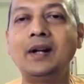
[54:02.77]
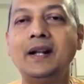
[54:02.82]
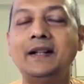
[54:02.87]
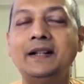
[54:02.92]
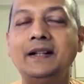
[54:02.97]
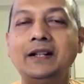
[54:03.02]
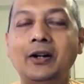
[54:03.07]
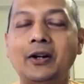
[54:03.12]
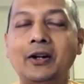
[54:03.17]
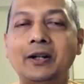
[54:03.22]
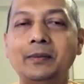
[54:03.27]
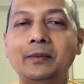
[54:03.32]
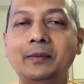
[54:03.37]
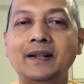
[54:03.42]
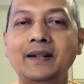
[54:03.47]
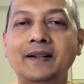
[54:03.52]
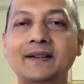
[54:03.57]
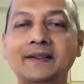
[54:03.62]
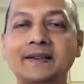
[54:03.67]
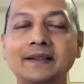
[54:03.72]
and the
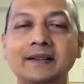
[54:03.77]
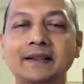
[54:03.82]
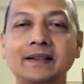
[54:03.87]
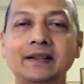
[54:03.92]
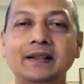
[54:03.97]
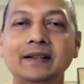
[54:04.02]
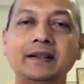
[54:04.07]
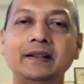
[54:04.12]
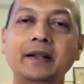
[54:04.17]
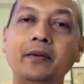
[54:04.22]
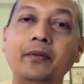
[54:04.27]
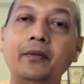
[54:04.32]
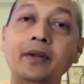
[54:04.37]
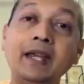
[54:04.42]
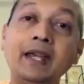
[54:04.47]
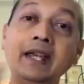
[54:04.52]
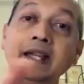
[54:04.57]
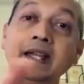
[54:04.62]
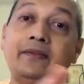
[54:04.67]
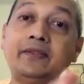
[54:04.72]
ornaments? The
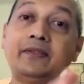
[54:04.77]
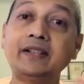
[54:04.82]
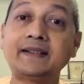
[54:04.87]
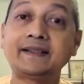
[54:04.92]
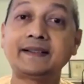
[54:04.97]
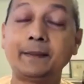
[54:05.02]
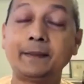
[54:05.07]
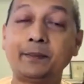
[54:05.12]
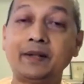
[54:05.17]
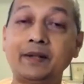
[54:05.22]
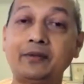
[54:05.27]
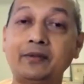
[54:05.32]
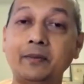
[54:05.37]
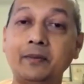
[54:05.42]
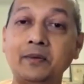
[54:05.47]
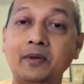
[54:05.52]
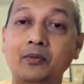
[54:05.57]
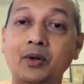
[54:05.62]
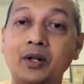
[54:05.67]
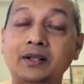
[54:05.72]
waves are separate
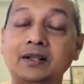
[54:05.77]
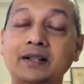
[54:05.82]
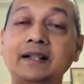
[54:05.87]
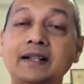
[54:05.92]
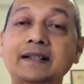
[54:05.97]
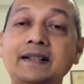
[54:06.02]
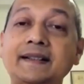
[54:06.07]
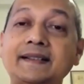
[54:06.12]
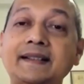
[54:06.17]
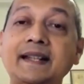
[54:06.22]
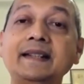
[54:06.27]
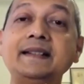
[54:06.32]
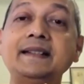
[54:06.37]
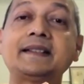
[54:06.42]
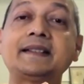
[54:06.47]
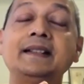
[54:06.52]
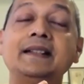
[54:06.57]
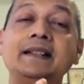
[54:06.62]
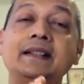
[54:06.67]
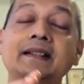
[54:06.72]
from the water in the
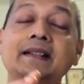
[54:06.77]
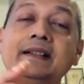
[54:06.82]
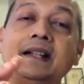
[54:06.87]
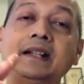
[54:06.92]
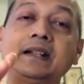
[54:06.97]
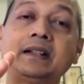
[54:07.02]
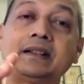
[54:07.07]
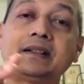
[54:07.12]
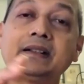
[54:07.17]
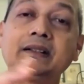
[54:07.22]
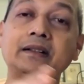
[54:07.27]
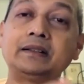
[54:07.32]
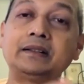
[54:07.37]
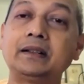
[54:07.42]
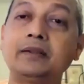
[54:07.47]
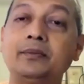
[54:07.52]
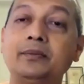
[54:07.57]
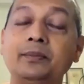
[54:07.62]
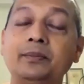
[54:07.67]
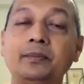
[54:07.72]
sense that
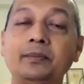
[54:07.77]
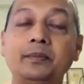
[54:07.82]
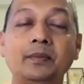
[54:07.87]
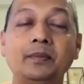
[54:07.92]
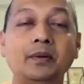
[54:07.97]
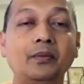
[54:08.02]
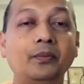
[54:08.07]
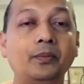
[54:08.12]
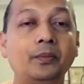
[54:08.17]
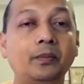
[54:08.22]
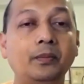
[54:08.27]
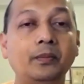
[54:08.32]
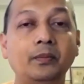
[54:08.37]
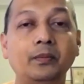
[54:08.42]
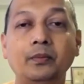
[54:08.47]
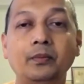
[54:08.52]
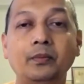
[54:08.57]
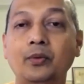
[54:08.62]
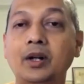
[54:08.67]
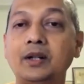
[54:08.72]
the
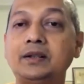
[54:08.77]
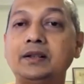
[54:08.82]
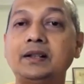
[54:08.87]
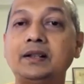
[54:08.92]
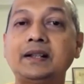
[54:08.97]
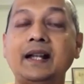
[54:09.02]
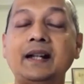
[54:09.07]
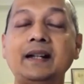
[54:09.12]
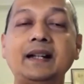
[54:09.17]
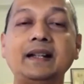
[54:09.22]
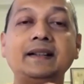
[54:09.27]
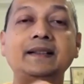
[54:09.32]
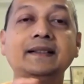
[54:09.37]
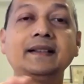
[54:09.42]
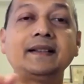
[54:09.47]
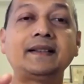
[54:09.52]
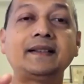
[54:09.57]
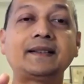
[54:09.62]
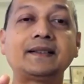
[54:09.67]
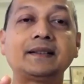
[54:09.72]
water can
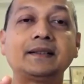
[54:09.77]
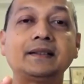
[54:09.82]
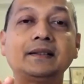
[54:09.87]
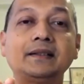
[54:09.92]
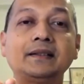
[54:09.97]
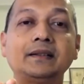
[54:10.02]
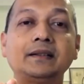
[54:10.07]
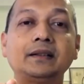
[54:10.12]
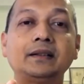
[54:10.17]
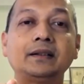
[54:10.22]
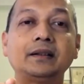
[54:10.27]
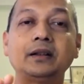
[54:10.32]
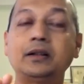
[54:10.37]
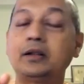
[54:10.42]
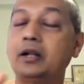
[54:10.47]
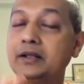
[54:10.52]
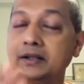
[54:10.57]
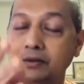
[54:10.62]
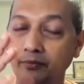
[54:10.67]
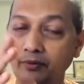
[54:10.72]
exist,
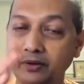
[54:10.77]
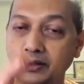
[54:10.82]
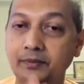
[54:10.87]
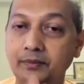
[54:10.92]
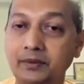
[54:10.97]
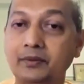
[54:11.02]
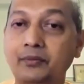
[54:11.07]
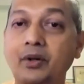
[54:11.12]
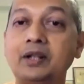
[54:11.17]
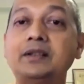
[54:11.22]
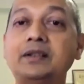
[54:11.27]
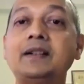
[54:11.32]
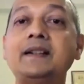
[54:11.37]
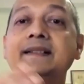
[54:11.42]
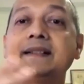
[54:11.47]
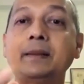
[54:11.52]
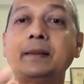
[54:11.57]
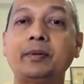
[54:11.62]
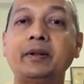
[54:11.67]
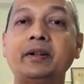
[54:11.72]
or the water
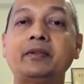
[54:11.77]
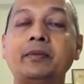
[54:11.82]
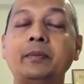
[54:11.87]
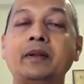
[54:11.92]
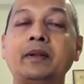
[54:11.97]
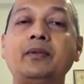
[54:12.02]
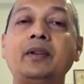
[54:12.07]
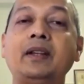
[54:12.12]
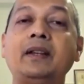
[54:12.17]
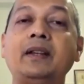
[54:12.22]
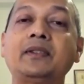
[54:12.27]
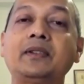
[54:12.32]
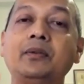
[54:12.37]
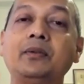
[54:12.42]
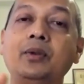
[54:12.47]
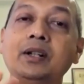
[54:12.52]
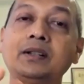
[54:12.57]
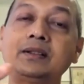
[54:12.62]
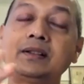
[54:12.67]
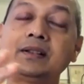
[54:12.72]
is separate from the waves. The
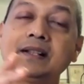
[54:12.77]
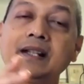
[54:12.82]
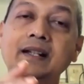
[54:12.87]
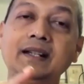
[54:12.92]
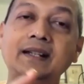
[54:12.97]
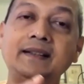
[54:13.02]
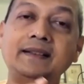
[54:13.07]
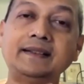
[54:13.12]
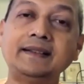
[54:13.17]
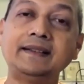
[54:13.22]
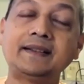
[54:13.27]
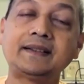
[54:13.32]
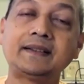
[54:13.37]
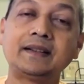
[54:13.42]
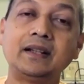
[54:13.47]
water can exist